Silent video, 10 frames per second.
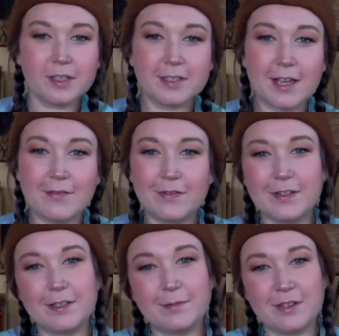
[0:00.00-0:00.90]
set for
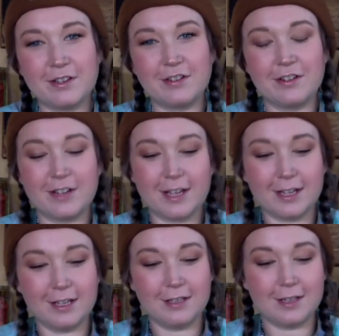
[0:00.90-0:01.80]
some younger
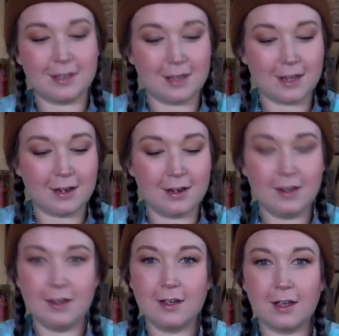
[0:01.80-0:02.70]
kids and then
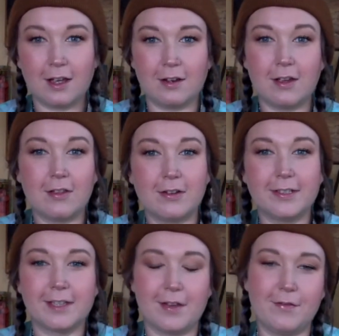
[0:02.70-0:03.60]
another
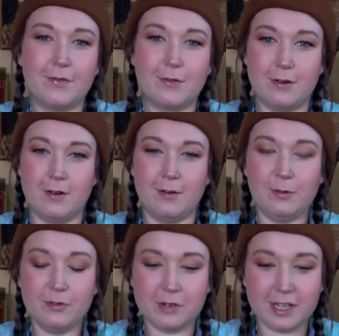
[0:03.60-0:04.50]
set for
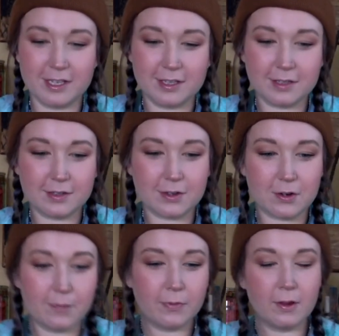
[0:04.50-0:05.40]
older kids.
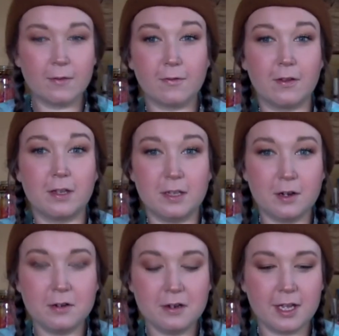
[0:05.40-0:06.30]
So, for the
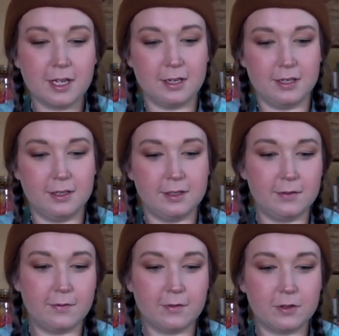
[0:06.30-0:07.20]
younger kids,
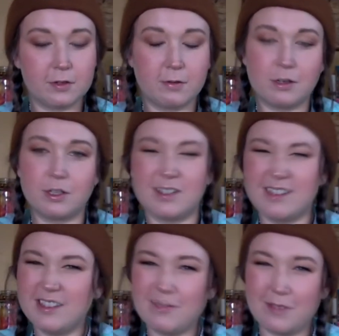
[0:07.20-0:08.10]
first question
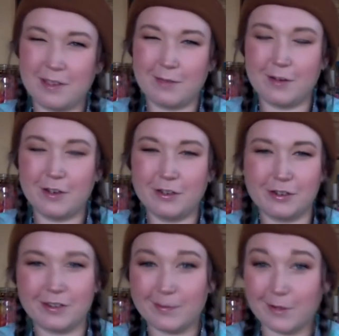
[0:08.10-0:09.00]
isn't really a question,
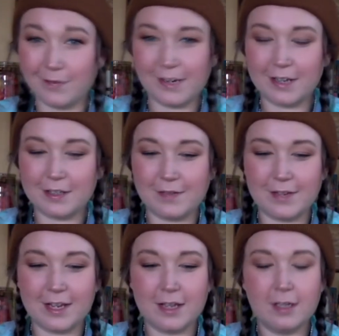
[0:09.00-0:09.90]
it's more of an
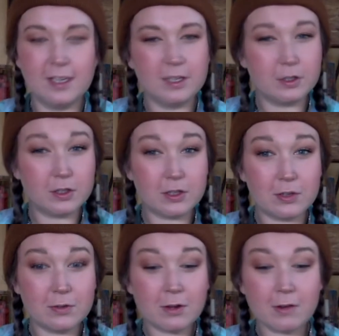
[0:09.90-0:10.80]
activity. Do you
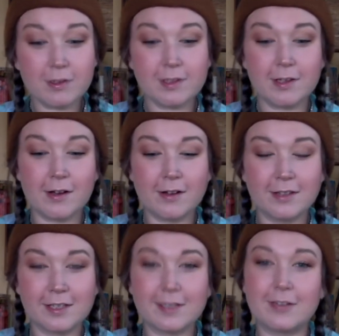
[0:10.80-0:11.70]
know the song
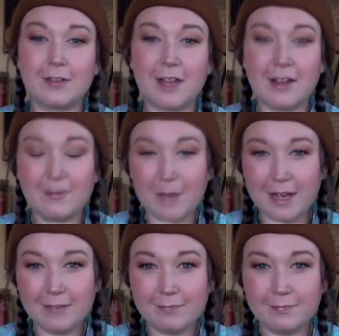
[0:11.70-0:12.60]
This Little Light of
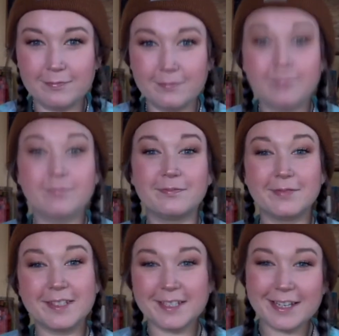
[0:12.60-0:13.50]
Mine?
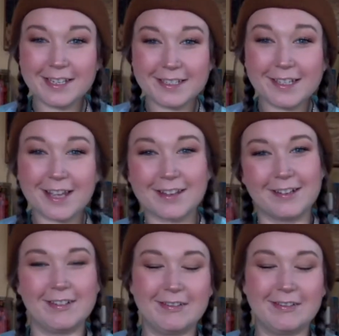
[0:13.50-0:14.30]
Sing it together.